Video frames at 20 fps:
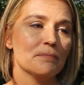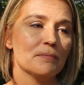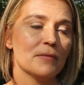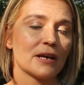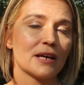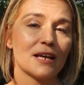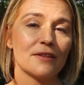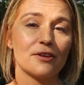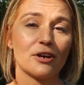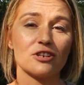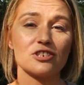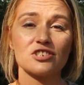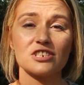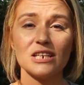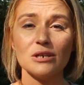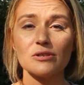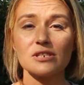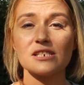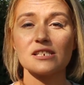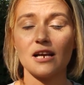again, there's
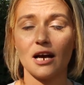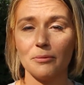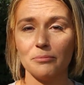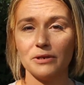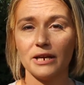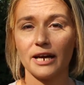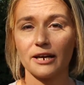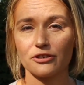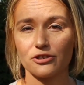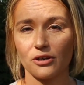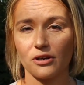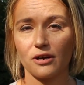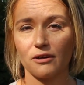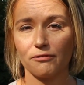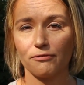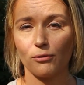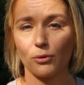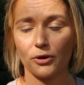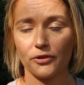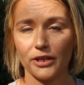still some nectar
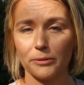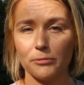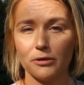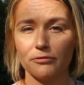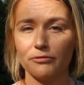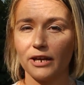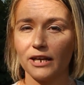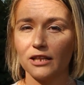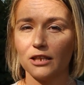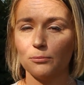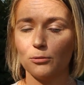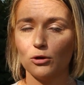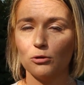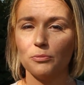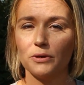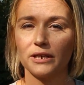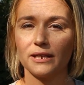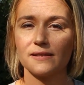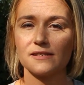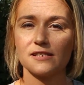for them available,
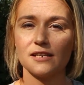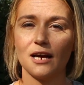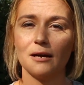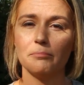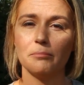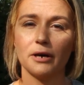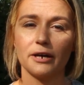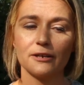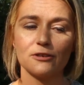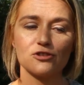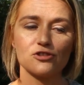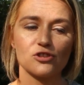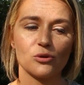but it's not much.